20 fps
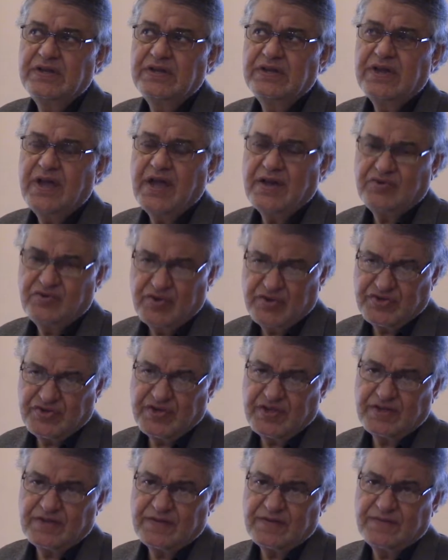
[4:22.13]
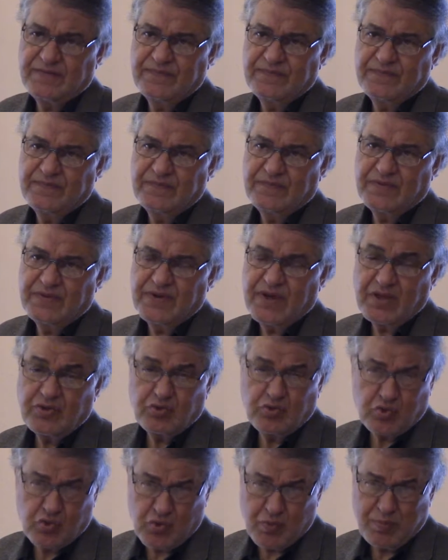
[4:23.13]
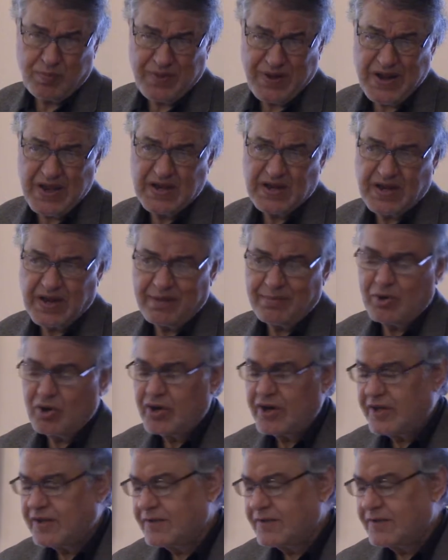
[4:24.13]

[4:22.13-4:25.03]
address it, not to complain about it.